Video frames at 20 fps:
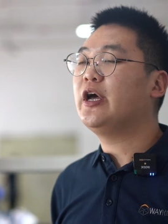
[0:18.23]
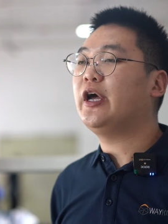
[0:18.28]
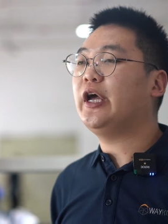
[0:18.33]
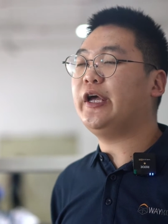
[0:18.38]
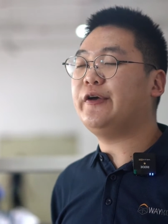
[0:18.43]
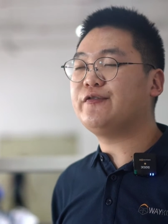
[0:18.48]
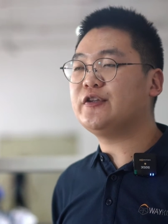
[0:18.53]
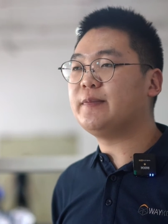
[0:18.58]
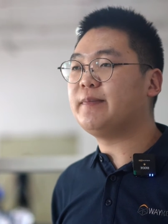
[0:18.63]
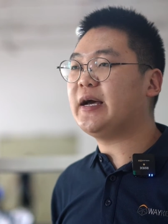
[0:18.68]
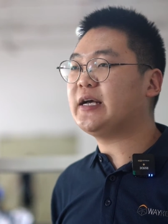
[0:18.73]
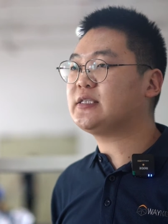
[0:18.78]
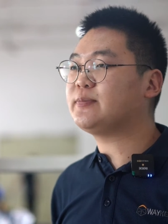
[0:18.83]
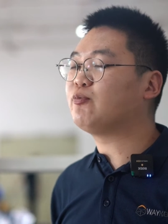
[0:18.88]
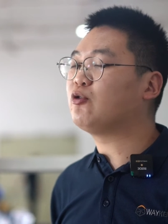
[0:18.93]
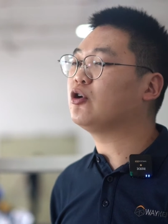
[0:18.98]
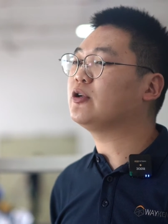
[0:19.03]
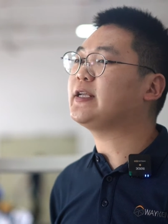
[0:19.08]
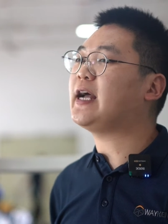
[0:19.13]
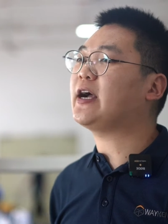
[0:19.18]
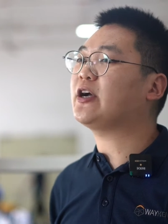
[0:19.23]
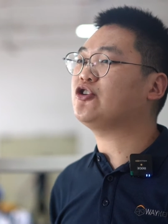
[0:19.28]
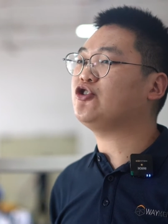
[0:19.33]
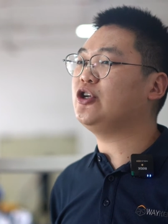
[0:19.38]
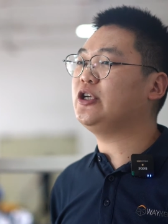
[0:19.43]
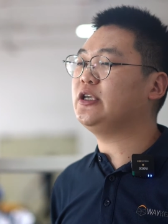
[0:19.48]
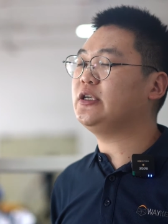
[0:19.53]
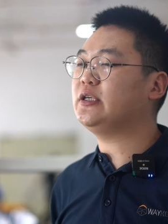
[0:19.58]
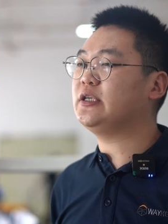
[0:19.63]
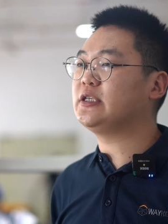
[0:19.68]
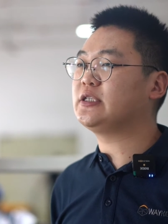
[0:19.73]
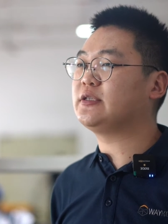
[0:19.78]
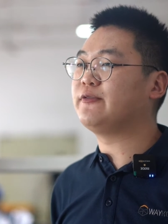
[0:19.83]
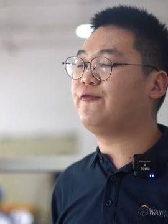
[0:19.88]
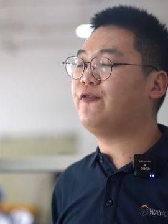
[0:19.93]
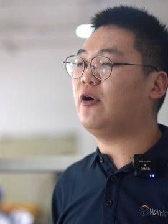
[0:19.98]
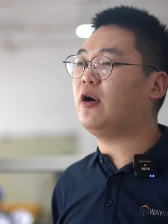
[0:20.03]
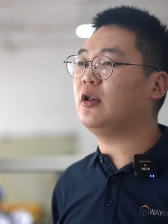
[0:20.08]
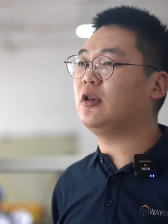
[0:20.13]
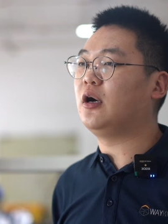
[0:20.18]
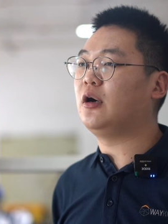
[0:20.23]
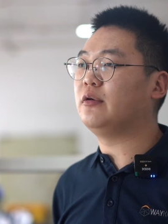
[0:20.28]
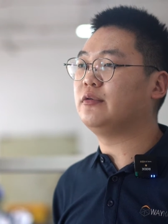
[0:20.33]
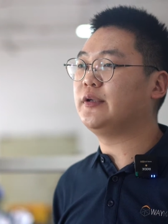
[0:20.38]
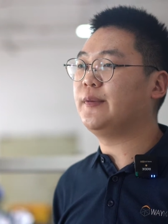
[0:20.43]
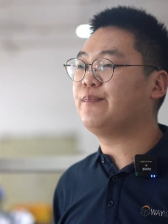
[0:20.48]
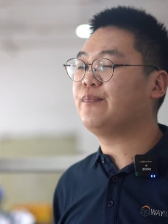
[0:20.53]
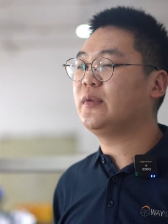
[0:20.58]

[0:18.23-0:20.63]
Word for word: If the mass production is followed,